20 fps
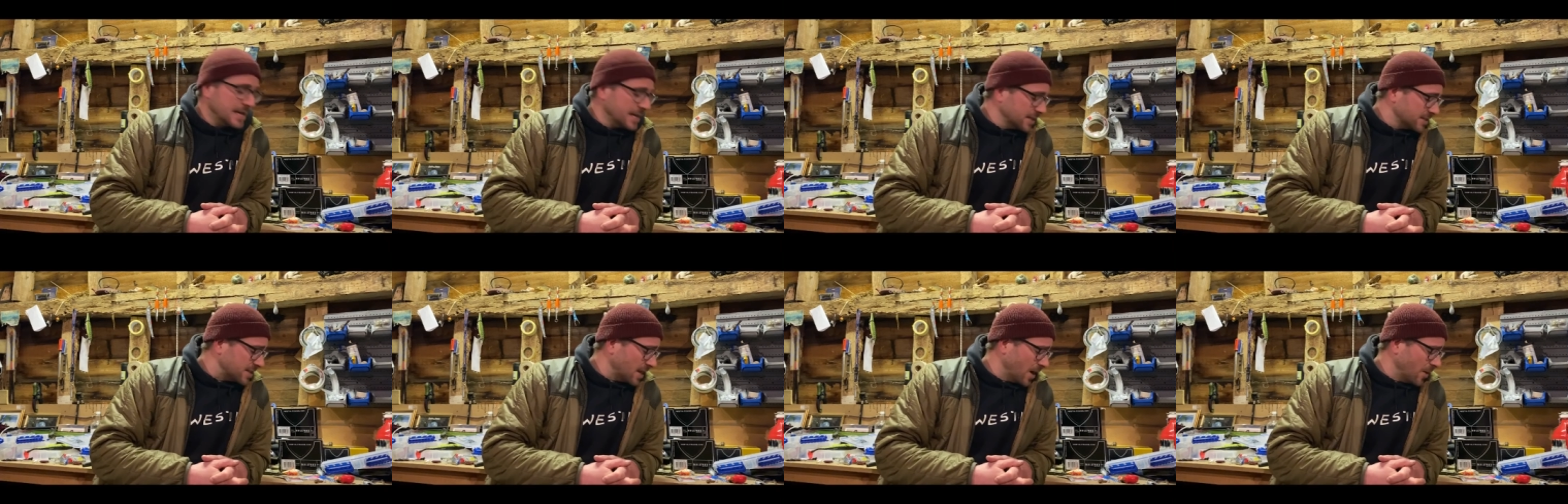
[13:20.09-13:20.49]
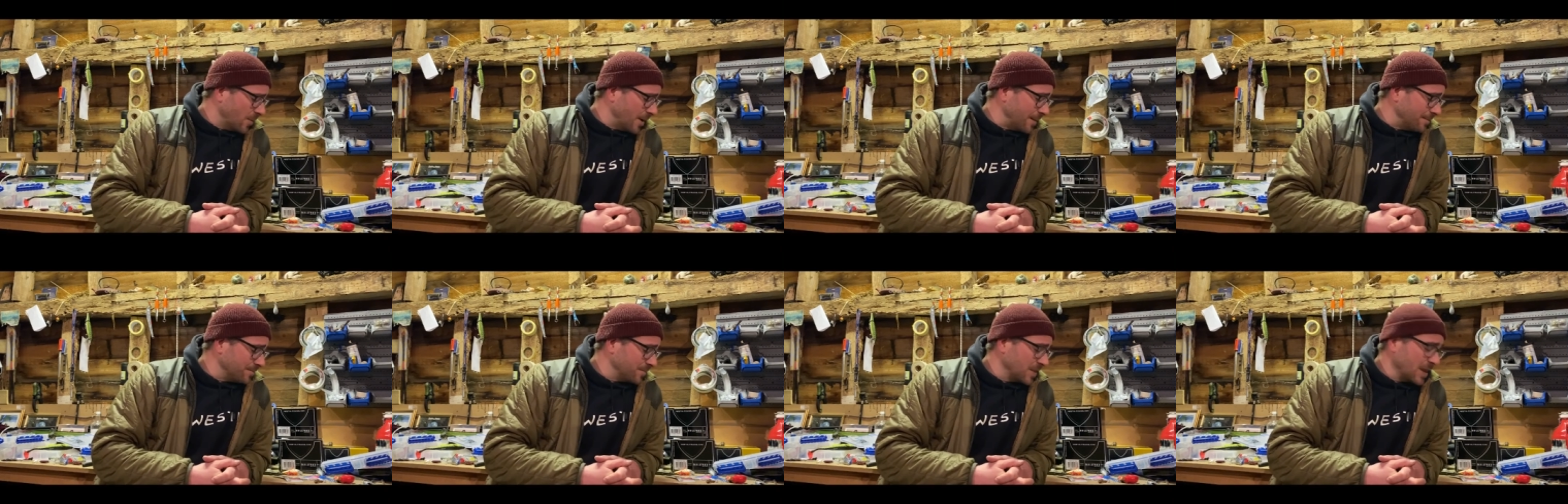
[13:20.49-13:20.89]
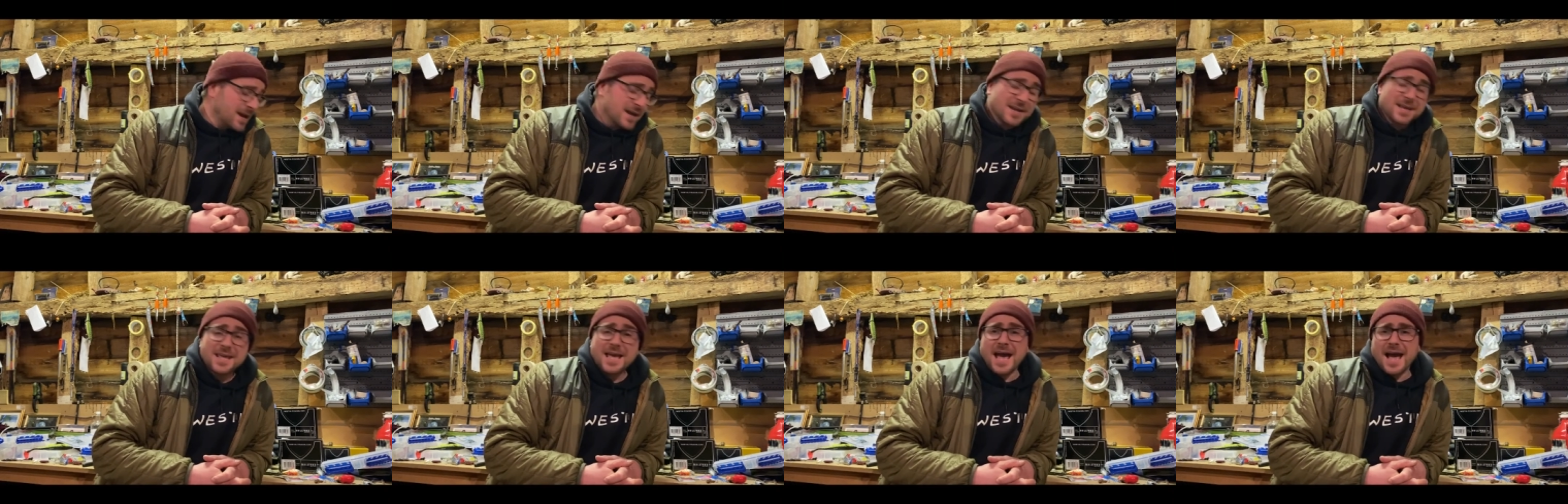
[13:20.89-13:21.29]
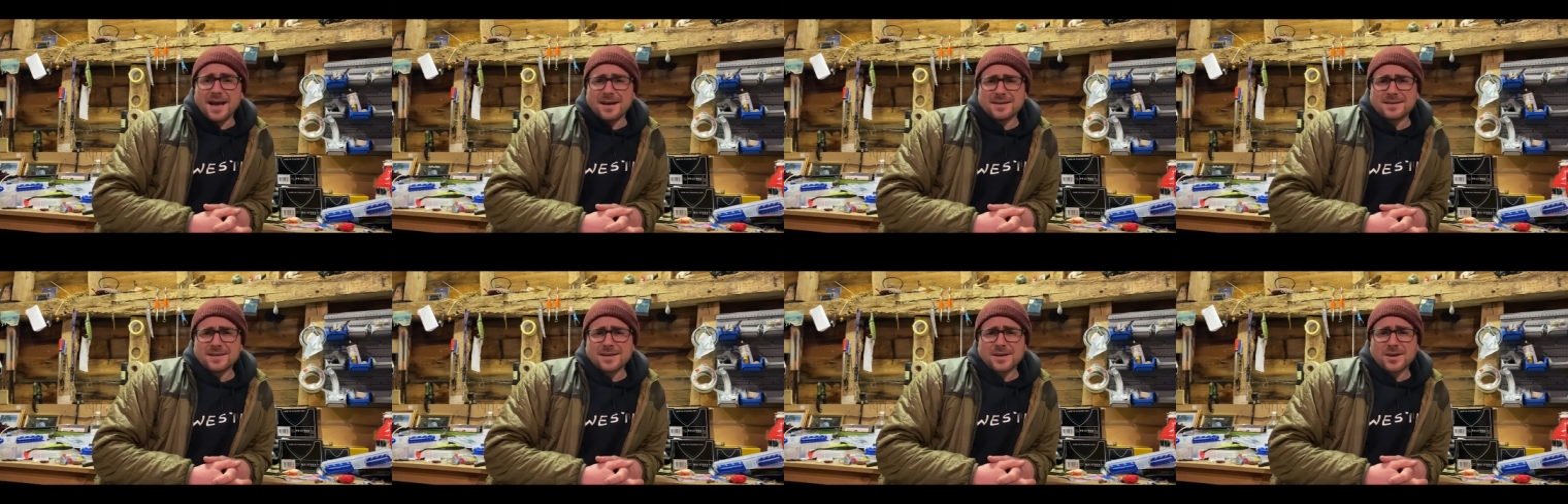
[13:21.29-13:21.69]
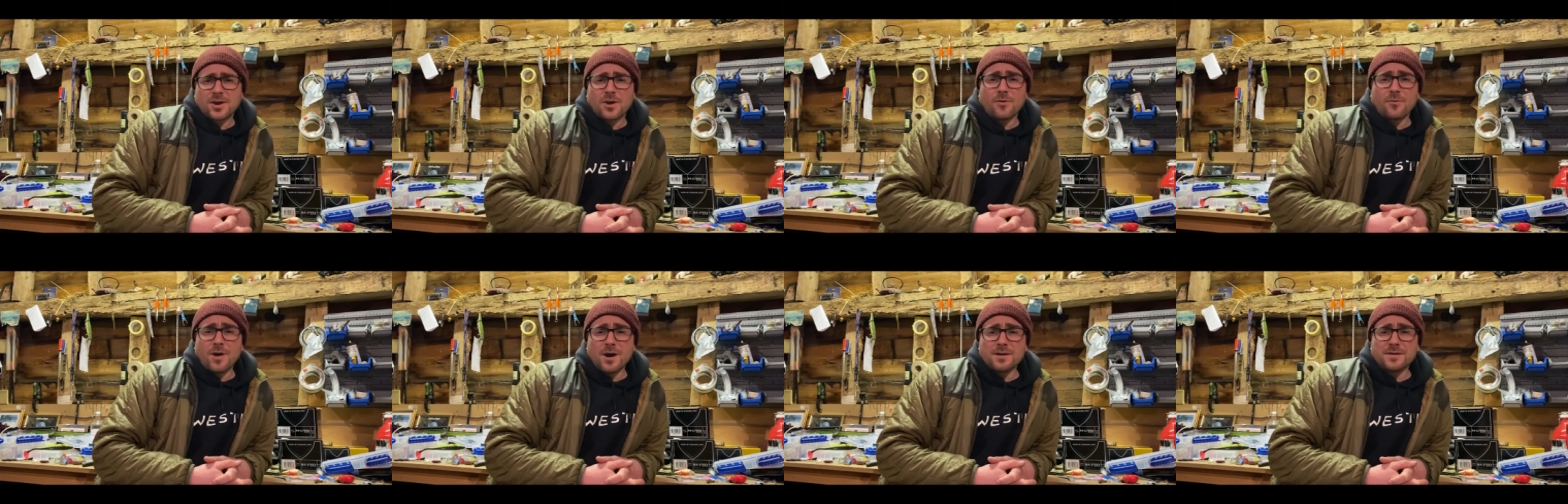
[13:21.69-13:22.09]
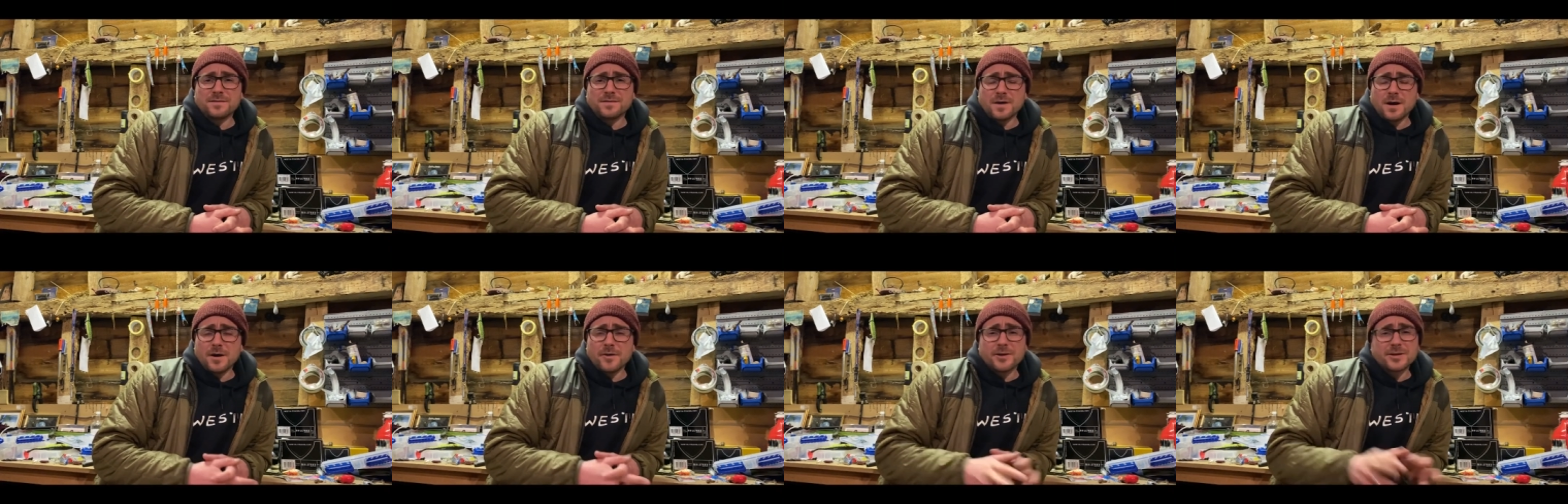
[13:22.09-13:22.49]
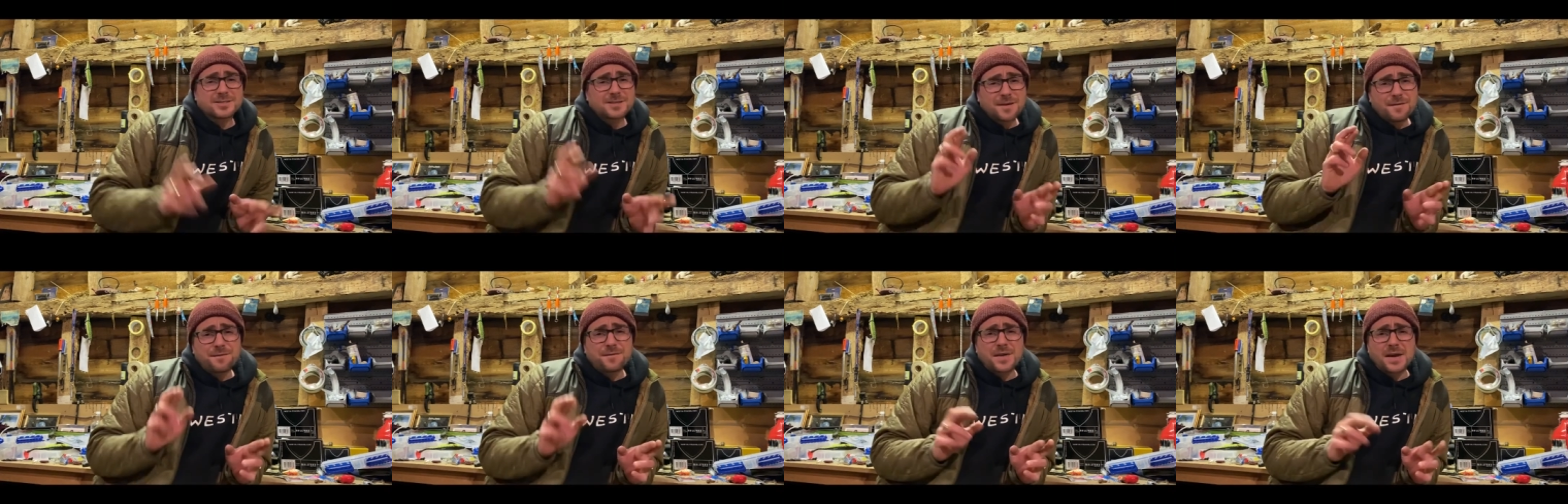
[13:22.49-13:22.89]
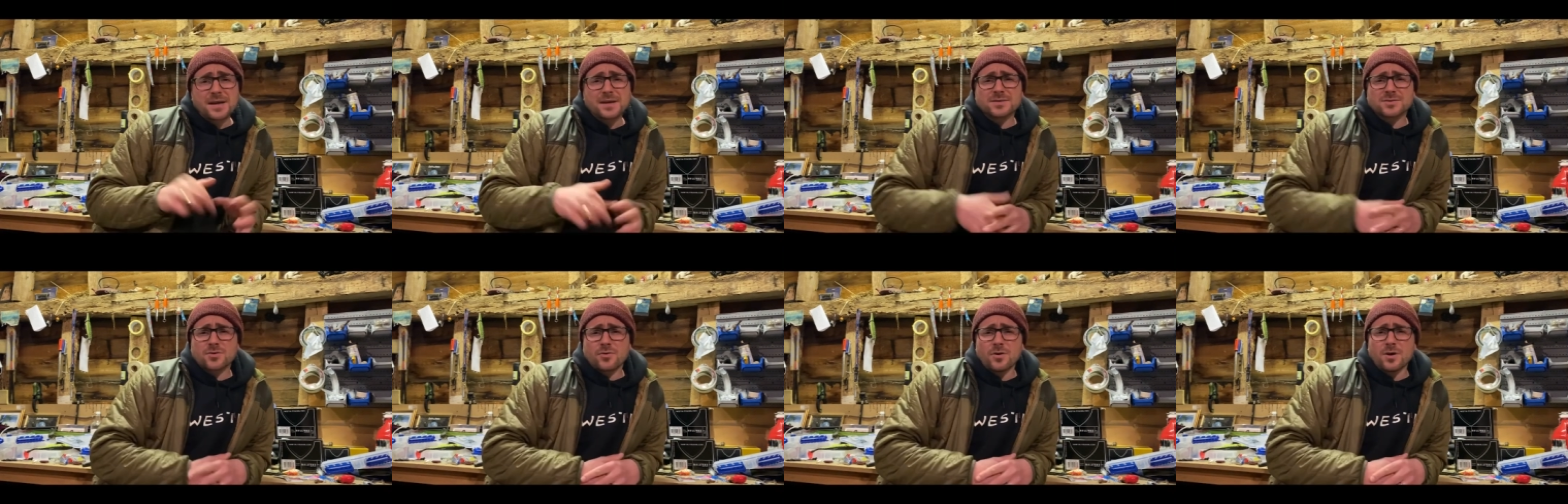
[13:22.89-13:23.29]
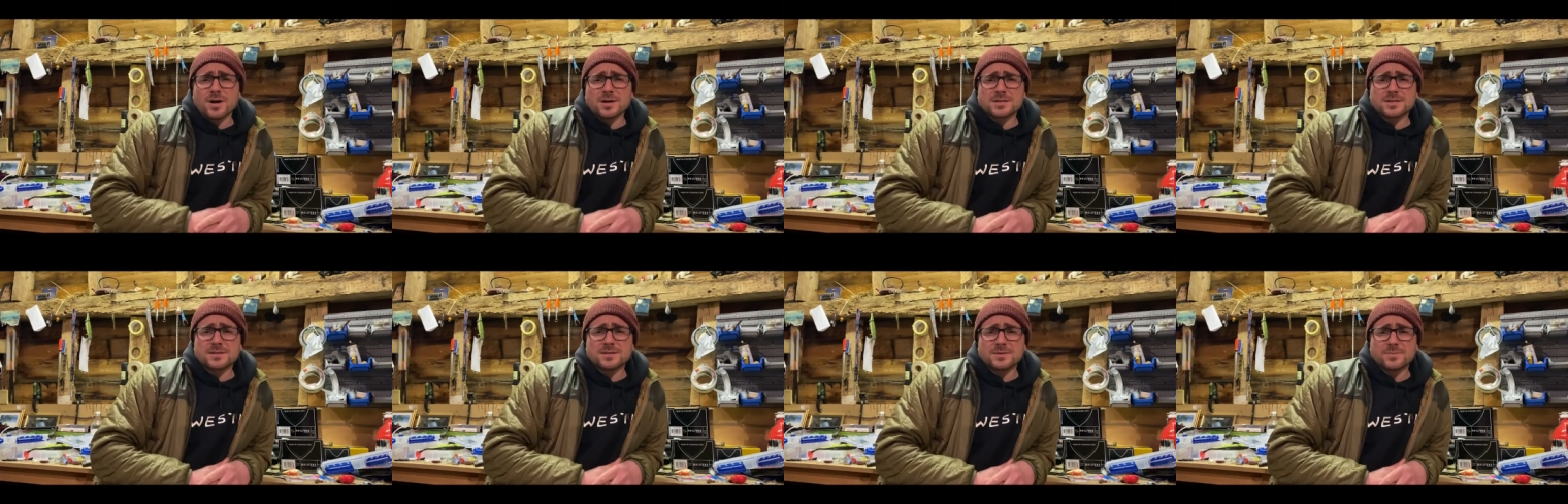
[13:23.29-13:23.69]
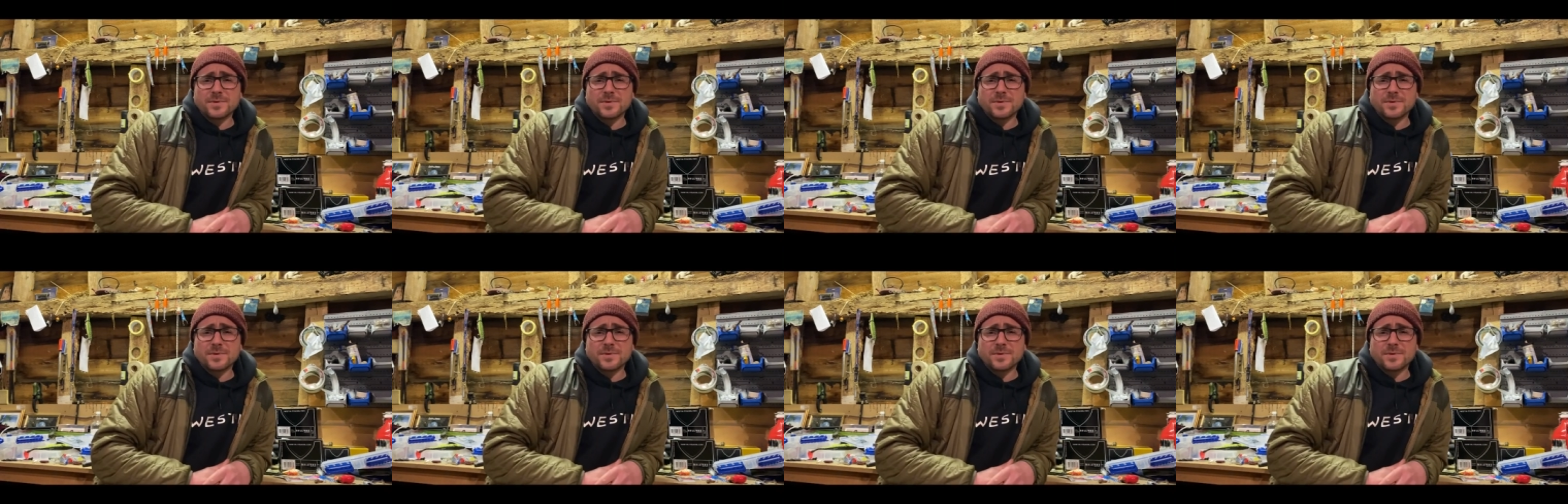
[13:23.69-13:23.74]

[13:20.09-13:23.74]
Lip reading: So, coronavirus, fingers crossed.